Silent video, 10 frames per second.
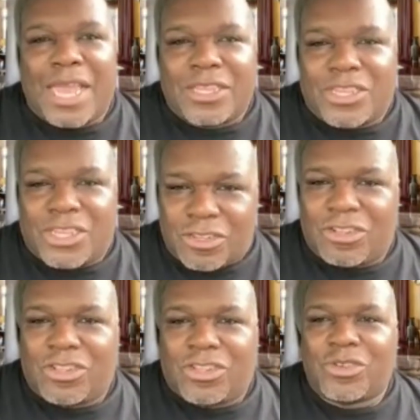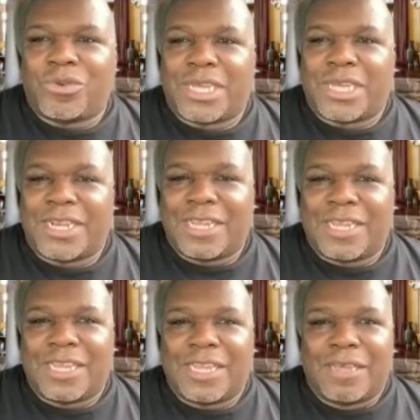and just do it,
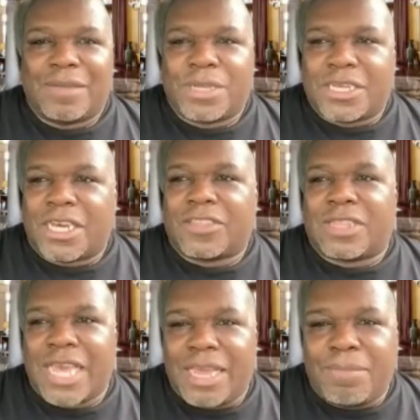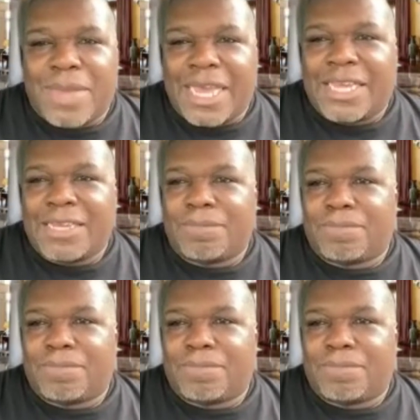because they may